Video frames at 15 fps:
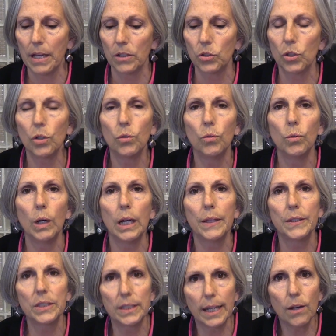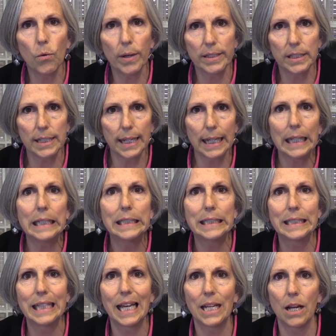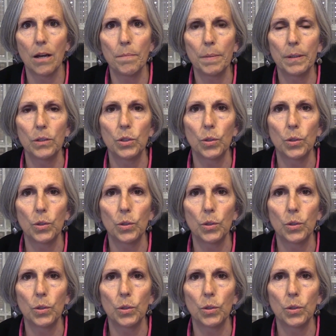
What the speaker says: So sequencing is set up